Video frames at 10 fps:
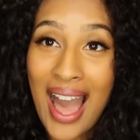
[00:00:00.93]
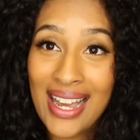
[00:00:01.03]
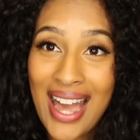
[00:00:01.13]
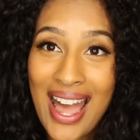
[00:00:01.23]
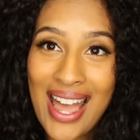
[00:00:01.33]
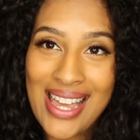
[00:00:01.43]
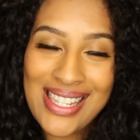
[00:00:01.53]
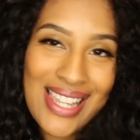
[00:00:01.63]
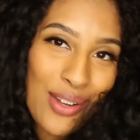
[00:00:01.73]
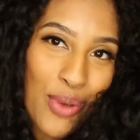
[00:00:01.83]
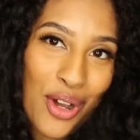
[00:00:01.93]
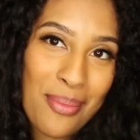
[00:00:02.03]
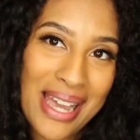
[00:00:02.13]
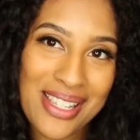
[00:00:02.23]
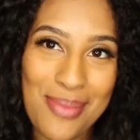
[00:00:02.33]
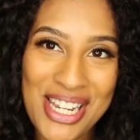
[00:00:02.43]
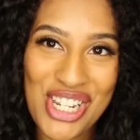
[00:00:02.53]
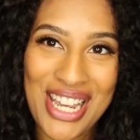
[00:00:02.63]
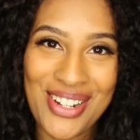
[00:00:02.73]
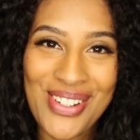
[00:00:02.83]
Hi guys, and welcome back to my
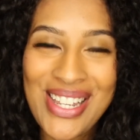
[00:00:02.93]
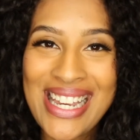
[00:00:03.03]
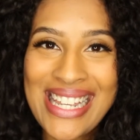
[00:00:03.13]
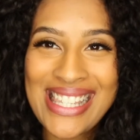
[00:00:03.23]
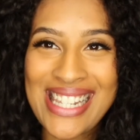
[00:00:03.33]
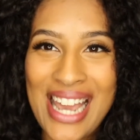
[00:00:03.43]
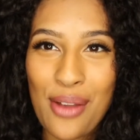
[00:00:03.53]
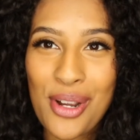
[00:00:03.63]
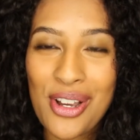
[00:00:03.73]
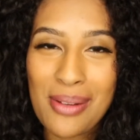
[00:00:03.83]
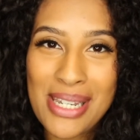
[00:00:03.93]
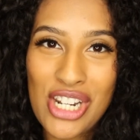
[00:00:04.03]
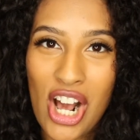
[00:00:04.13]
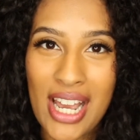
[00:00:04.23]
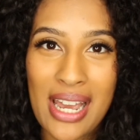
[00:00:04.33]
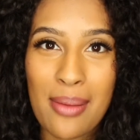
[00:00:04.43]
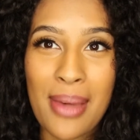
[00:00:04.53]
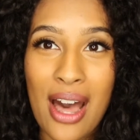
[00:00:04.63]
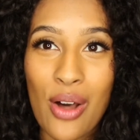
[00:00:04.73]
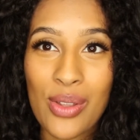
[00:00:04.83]
channel. Today we're going to be talking
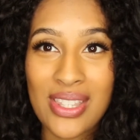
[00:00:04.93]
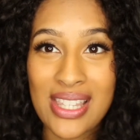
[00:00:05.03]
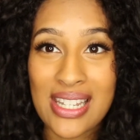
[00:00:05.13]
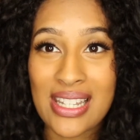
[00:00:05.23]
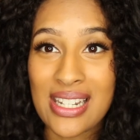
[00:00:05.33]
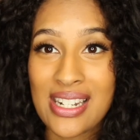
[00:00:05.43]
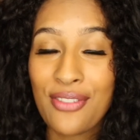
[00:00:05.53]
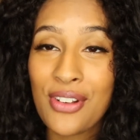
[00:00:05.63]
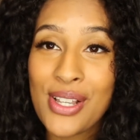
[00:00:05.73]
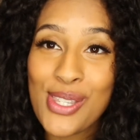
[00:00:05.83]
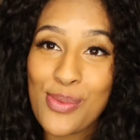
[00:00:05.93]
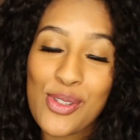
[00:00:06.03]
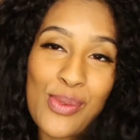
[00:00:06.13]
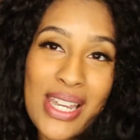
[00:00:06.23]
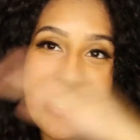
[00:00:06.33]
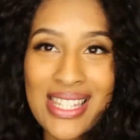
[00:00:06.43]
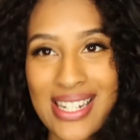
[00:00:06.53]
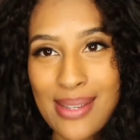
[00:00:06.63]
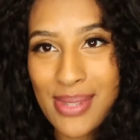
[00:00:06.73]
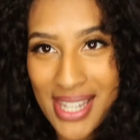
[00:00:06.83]
about the difference between the
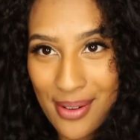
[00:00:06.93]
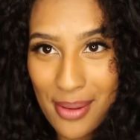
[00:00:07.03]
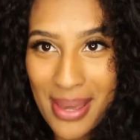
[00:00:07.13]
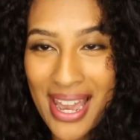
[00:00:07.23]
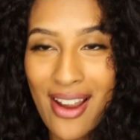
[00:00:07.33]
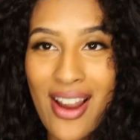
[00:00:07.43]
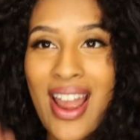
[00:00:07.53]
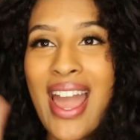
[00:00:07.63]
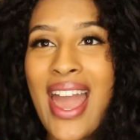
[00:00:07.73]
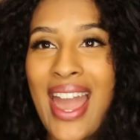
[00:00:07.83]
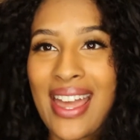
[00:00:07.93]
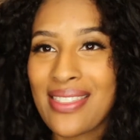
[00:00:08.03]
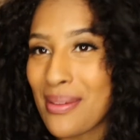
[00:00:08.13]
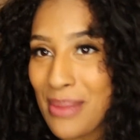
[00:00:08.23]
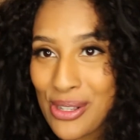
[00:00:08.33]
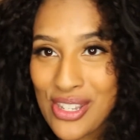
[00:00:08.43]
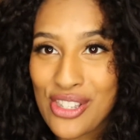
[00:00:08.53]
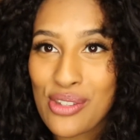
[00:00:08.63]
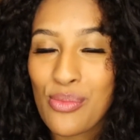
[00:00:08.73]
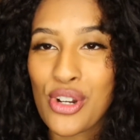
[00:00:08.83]
deep sea repair and the melt
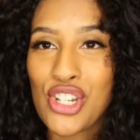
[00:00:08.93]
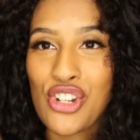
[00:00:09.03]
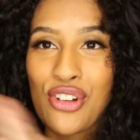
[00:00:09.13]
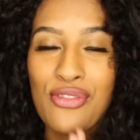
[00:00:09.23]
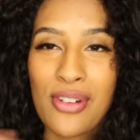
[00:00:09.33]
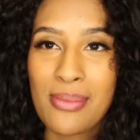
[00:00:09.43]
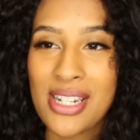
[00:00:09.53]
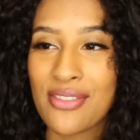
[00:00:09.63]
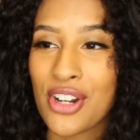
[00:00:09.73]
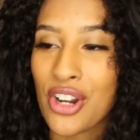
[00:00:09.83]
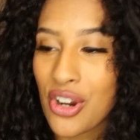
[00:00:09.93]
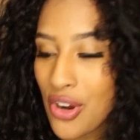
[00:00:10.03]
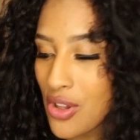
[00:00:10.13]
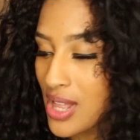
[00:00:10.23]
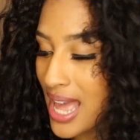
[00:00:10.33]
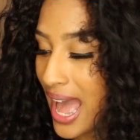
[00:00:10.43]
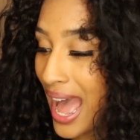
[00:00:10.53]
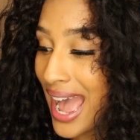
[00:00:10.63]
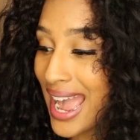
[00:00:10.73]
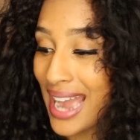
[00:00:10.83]
into moisture from DevaCurl.
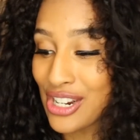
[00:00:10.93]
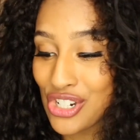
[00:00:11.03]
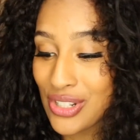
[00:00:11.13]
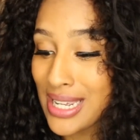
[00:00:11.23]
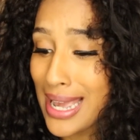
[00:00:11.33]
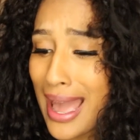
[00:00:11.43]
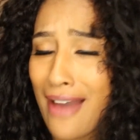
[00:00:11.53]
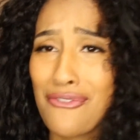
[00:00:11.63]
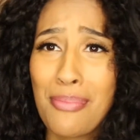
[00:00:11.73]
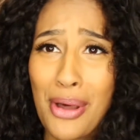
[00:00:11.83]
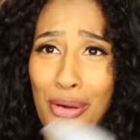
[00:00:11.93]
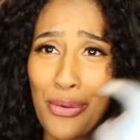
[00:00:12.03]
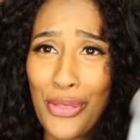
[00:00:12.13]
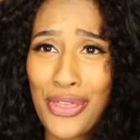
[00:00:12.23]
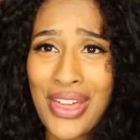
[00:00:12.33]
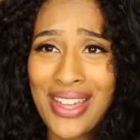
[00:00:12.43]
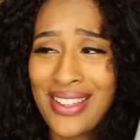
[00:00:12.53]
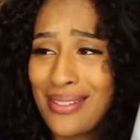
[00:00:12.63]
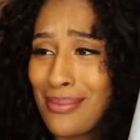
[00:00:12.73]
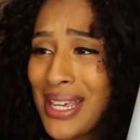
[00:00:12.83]
I actually have both
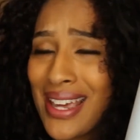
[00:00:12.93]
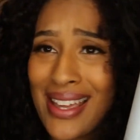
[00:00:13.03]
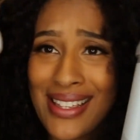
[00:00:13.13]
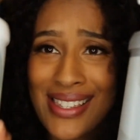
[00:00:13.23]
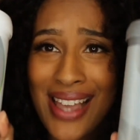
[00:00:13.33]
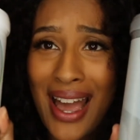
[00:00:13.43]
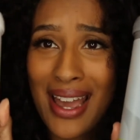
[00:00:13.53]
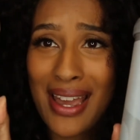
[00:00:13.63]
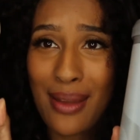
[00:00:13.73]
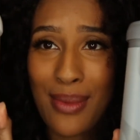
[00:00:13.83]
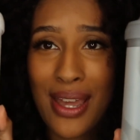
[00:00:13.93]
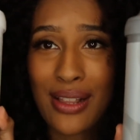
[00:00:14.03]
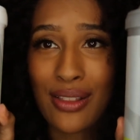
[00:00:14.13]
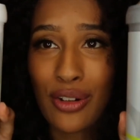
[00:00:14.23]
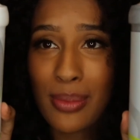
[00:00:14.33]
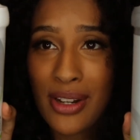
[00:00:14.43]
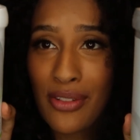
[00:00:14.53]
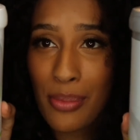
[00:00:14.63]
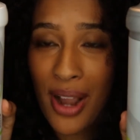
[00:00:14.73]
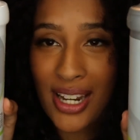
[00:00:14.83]
because I am a little bit of
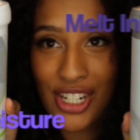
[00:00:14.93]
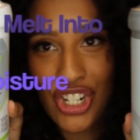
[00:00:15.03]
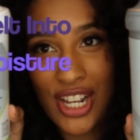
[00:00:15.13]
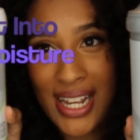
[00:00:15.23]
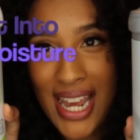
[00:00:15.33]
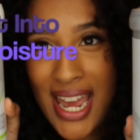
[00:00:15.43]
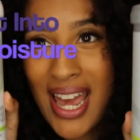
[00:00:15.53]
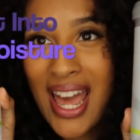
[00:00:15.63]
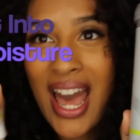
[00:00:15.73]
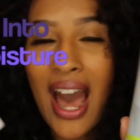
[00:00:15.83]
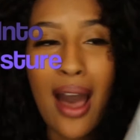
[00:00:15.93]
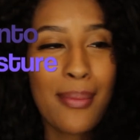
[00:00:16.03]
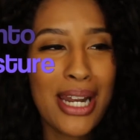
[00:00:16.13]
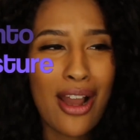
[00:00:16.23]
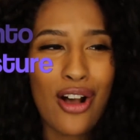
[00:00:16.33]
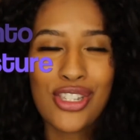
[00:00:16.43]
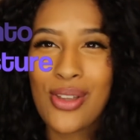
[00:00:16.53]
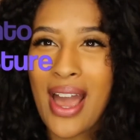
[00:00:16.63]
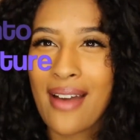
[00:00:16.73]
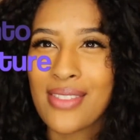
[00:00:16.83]
a product junkie, and I also
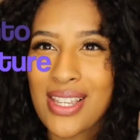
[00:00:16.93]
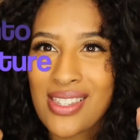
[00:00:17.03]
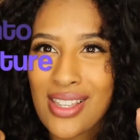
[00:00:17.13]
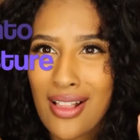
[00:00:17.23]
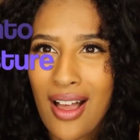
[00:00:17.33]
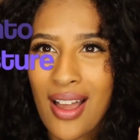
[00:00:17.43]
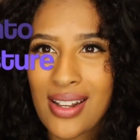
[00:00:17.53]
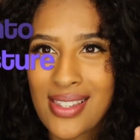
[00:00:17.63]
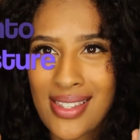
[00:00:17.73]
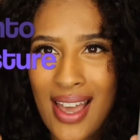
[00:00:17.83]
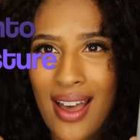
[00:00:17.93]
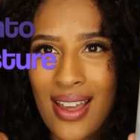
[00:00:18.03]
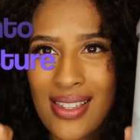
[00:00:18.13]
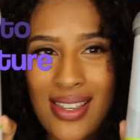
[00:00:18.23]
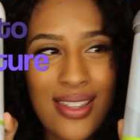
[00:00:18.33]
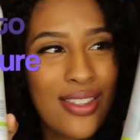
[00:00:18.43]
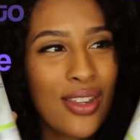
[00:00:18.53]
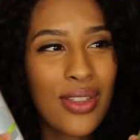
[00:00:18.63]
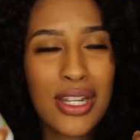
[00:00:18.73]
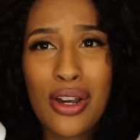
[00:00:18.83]
have the salon sizes,
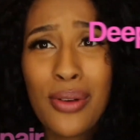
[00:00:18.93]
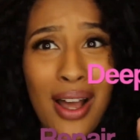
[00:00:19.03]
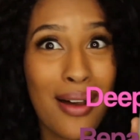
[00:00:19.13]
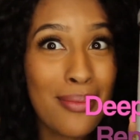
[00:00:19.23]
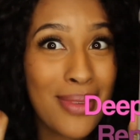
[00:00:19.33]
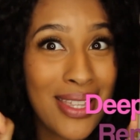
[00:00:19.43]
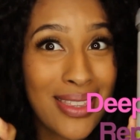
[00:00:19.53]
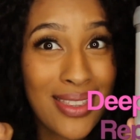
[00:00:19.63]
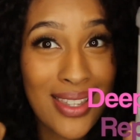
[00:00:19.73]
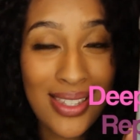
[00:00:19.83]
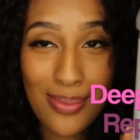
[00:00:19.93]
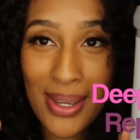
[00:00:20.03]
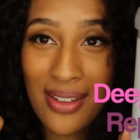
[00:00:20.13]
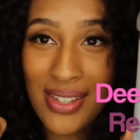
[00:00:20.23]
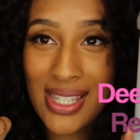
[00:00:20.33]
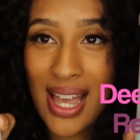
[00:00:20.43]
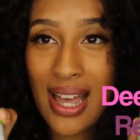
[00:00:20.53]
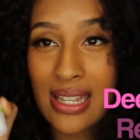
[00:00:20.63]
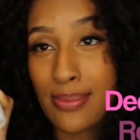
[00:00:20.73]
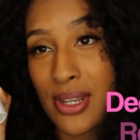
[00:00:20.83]
so they don't come in this big of a
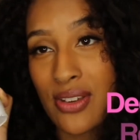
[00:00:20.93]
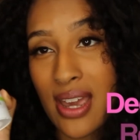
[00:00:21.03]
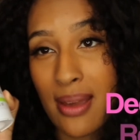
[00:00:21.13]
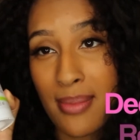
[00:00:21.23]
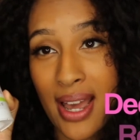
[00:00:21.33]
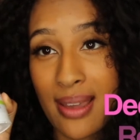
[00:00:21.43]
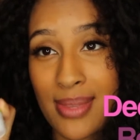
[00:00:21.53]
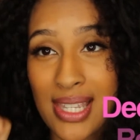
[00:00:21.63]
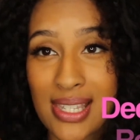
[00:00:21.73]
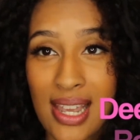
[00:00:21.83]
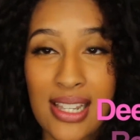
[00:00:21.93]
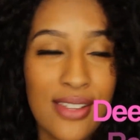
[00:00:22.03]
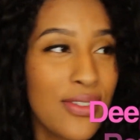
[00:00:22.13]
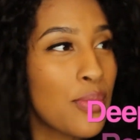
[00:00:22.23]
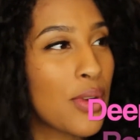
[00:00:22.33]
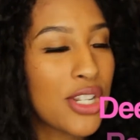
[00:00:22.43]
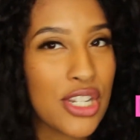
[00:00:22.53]
size, but you can buy them in this size if you want